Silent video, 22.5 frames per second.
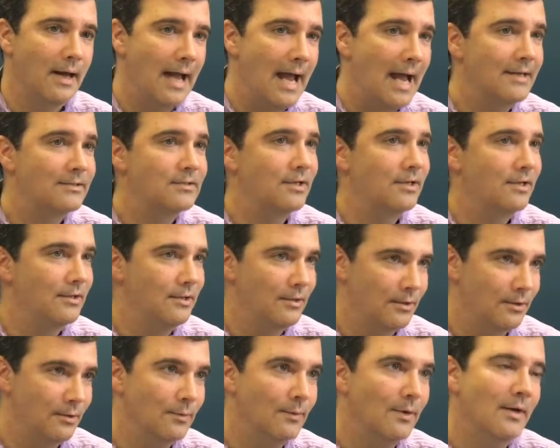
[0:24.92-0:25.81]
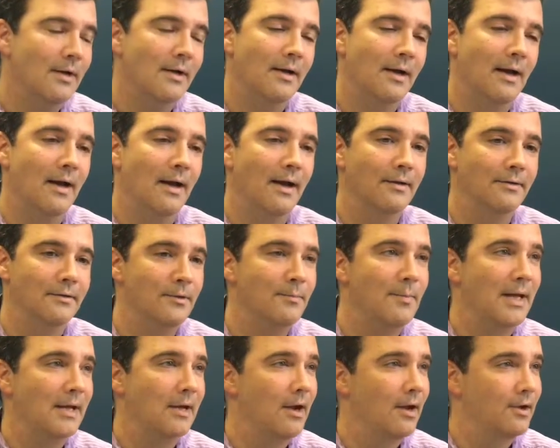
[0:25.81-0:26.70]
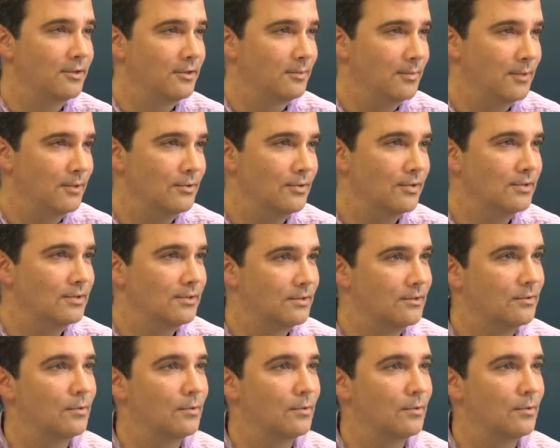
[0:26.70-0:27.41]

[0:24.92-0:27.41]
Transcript: asking you uh, to make contributions